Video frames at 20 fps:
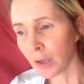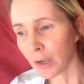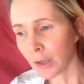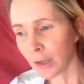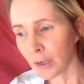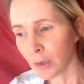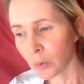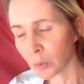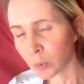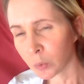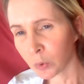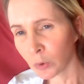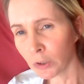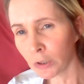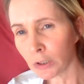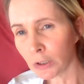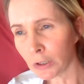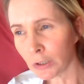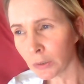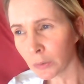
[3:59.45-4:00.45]
It
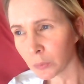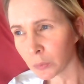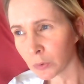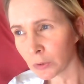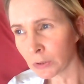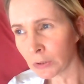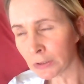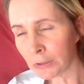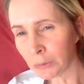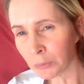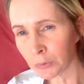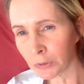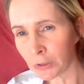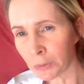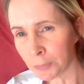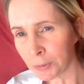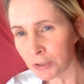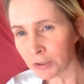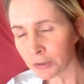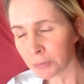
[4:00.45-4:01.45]
really, really, really
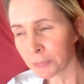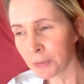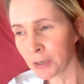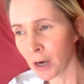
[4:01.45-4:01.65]
pissed me